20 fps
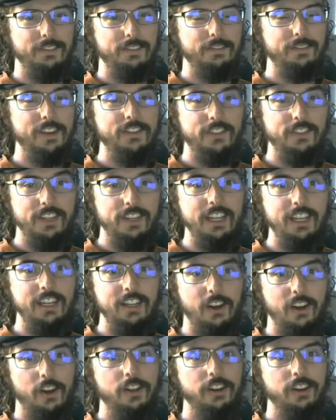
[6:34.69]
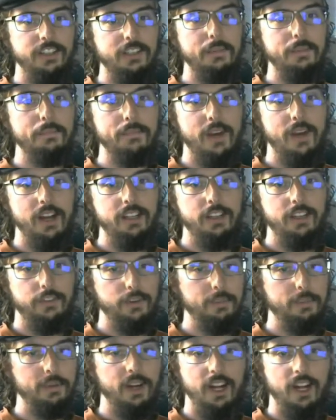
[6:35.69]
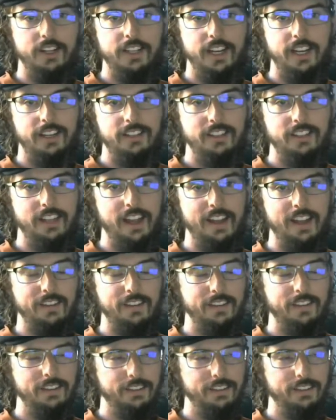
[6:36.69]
$15 a month for projects that